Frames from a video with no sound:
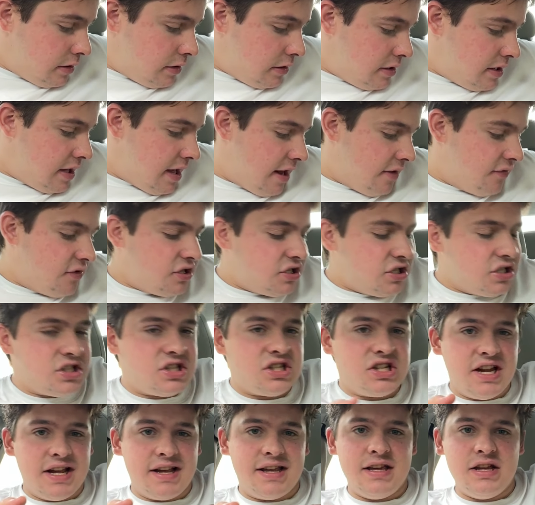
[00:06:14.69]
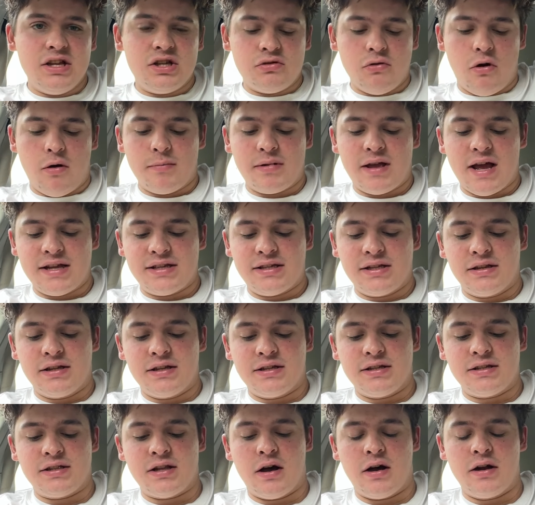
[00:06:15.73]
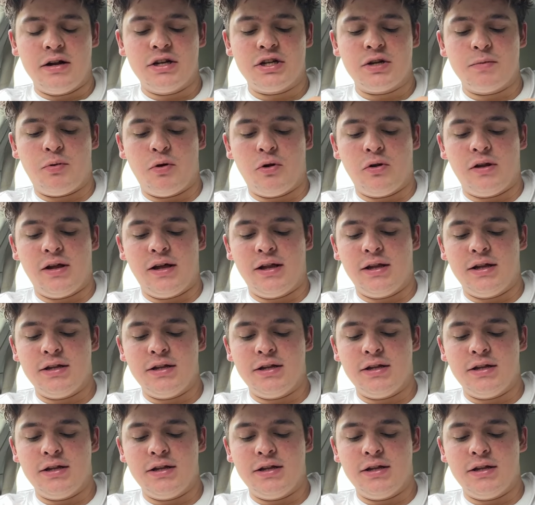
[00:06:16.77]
Yeah, this is sticky, so I'm guessing this is the honey chipotle.